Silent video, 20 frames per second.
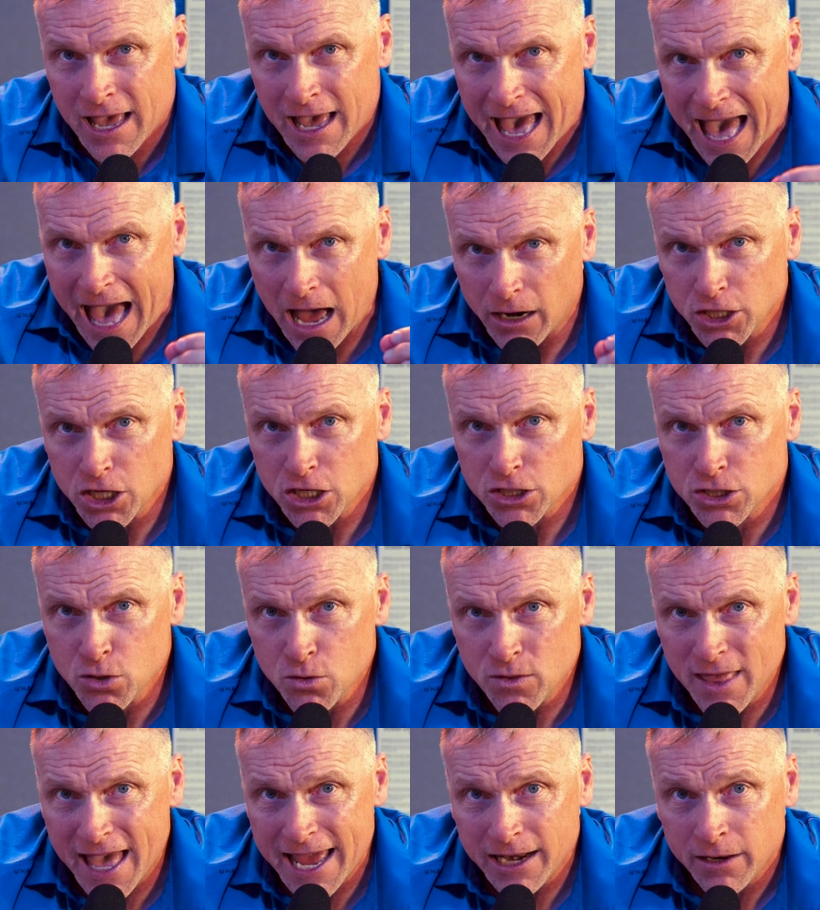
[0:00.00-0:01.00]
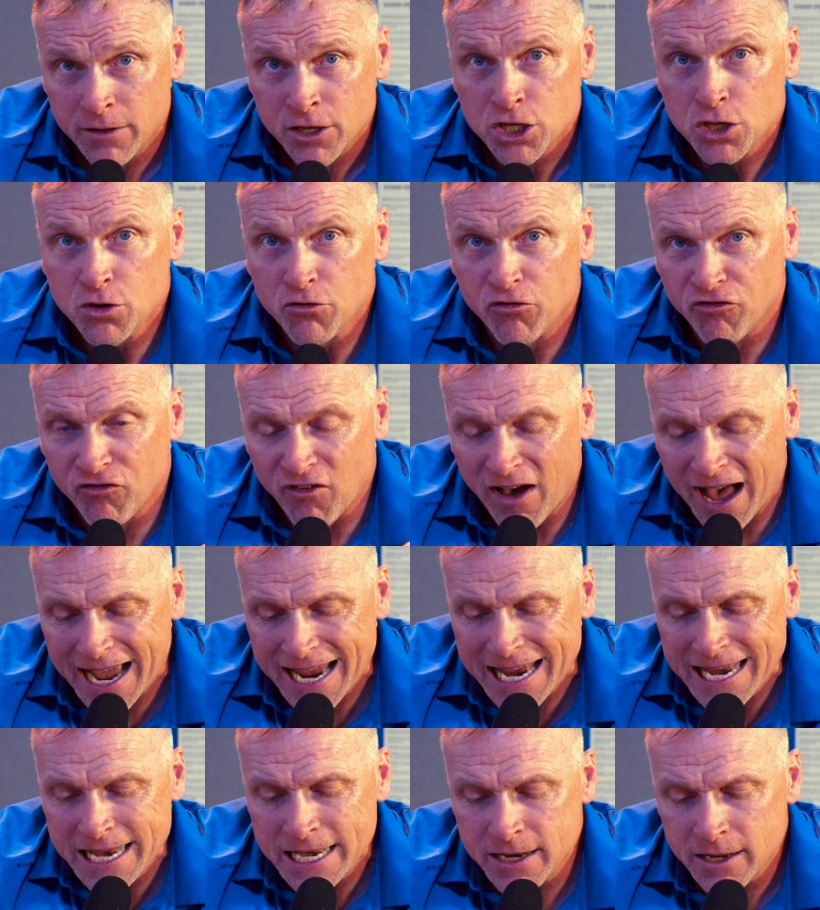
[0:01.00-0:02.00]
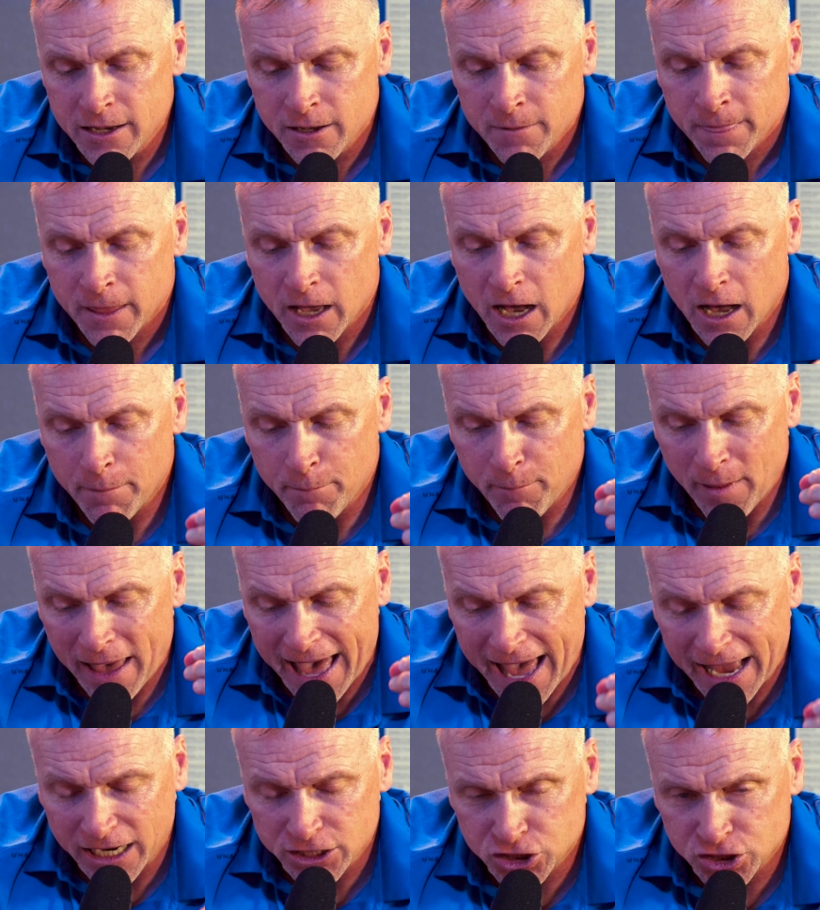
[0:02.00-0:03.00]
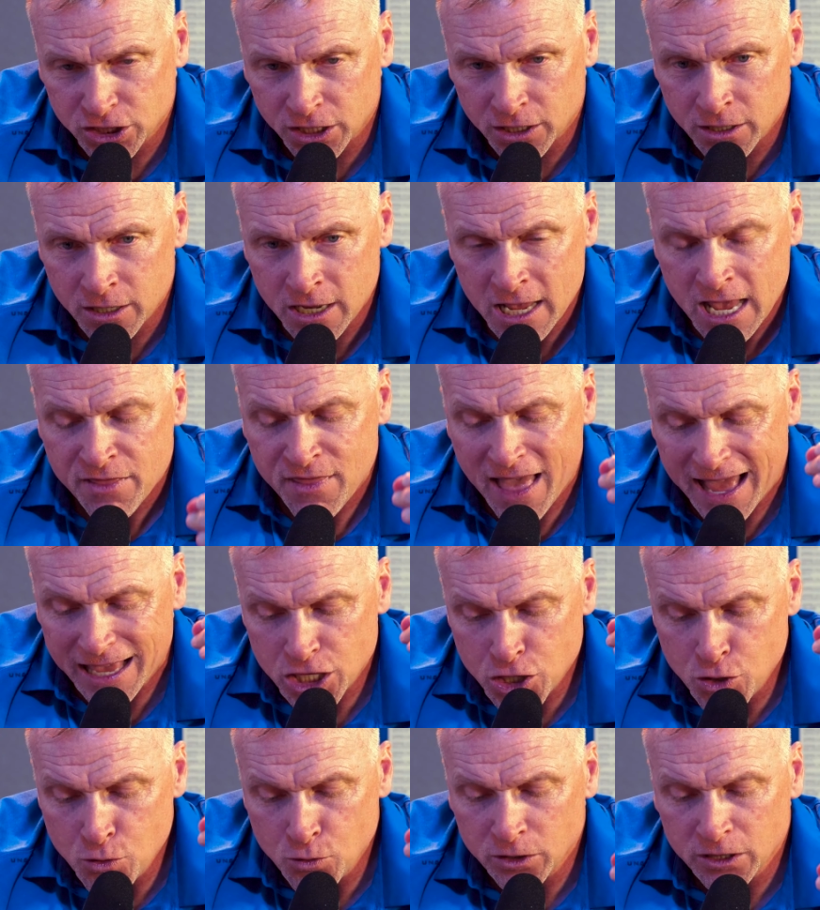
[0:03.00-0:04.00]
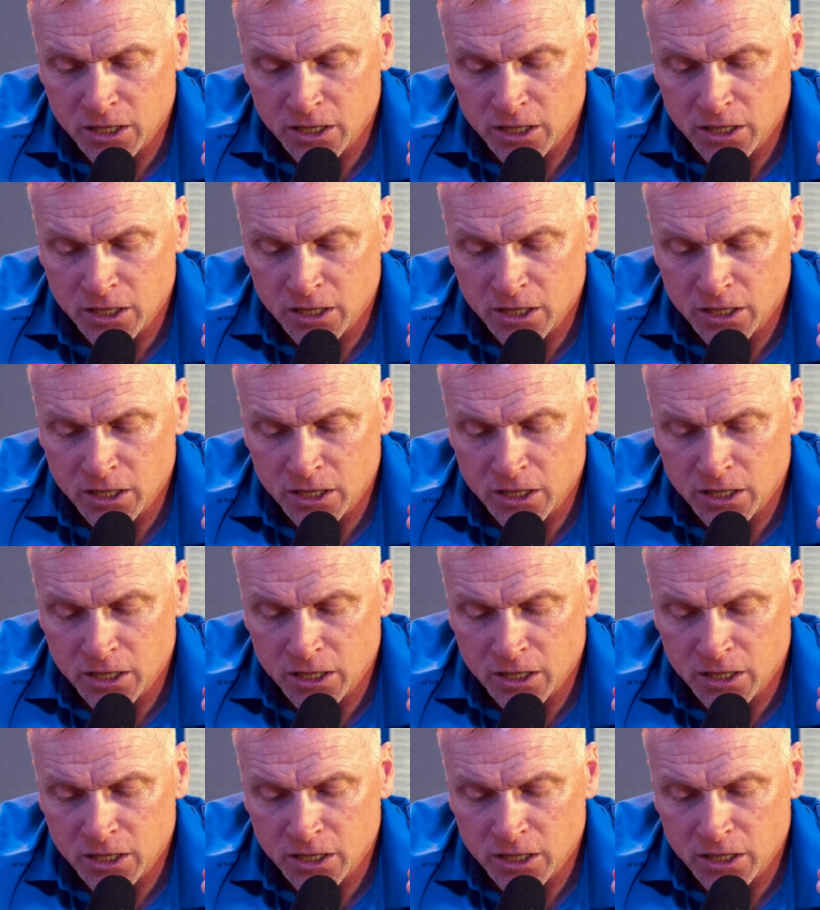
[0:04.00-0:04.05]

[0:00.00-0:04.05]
How do you do that? You find a passion that you